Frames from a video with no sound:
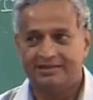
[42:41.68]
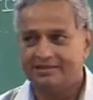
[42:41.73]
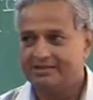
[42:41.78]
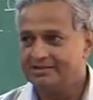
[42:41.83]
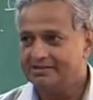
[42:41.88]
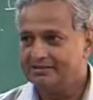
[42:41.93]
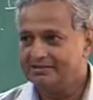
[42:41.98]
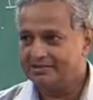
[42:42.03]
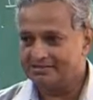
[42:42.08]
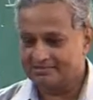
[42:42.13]

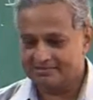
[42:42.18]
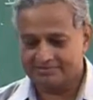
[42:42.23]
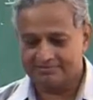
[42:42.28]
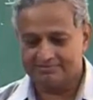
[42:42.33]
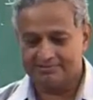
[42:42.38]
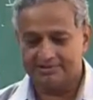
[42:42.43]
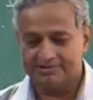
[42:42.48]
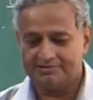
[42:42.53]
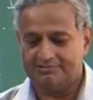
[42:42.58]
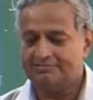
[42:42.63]
He just
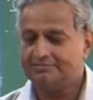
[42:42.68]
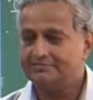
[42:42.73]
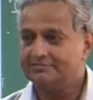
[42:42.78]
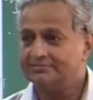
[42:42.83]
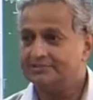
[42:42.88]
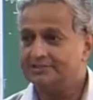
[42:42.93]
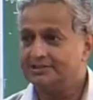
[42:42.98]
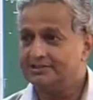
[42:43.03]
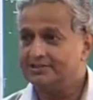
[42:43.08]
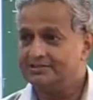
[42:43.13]

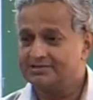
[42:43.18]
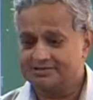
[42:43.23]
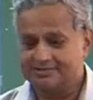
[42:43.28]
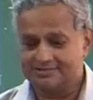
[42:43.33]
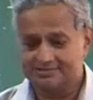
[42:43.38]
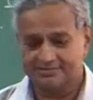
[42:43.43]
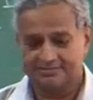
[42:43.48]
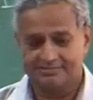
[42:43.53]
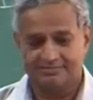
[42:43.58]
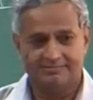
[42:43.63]

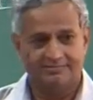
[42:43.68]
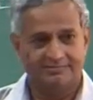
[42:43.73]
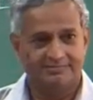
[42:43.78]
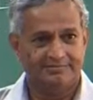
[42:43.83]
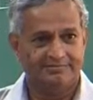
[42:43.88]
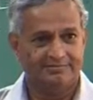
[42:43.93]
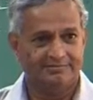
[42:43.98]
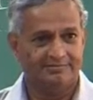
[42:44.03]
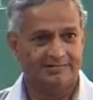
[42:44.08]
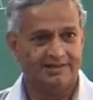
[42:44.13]
tilts
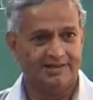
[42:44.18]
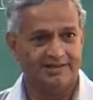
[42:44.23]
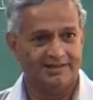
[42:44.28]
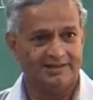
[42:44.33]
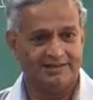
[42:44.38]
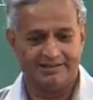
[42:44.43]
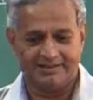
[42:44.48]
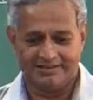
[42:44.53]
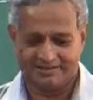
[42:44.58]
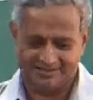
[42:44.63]

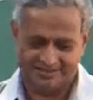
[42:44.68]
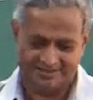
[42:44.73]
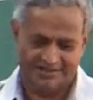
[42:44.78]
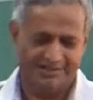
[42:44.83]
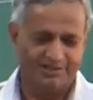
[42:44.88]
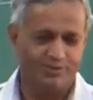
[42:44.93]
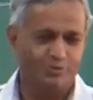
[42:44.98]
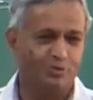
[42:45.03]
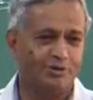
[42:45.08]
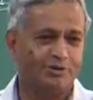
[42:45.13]
lateral at
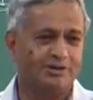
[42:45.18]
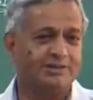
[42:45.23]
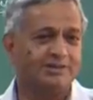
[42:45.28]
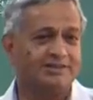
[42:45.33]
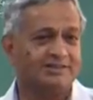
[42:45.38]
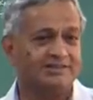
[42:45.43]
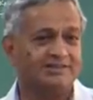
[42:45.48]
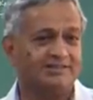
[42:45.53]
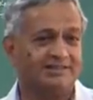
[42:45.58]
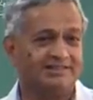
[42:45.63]
any
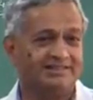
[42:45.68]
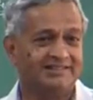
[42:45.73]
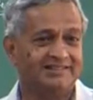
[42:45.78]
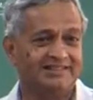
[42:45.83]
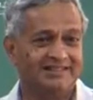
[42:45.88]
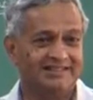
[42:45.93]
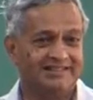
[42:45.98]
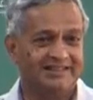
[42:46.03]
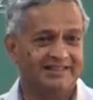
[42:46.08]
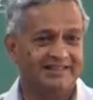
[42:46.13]
orientation,
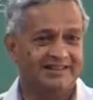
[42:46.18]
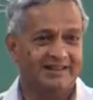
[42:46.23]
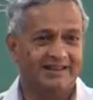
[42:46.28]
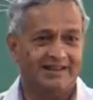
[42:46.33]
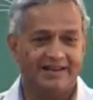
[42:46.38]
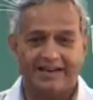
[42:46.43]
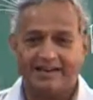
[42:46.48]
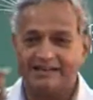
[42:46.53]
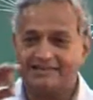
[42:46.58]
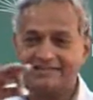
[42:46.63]

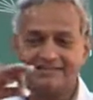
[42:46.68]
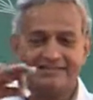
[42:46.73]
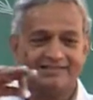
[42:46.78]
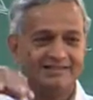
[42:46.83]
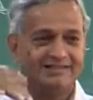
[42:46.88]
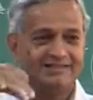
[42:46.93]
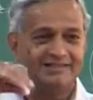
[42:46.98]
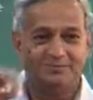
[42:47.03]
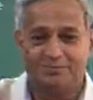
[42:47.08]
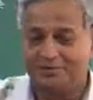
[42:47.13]
and as a
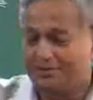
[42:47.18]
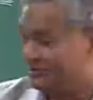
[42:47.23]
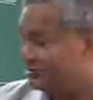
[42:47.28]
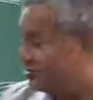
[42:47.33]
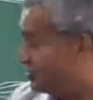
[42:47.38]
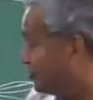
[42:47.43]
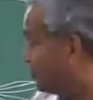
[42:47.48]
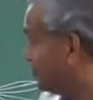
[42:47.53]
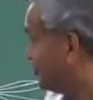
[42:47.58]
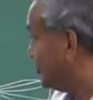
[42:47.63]
result,
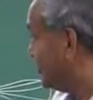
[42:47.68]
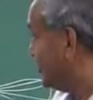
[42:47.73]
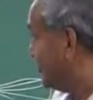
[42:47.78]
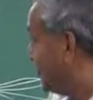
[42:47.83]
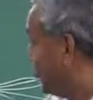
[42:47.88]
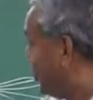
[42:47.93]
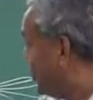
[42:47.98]
because you know in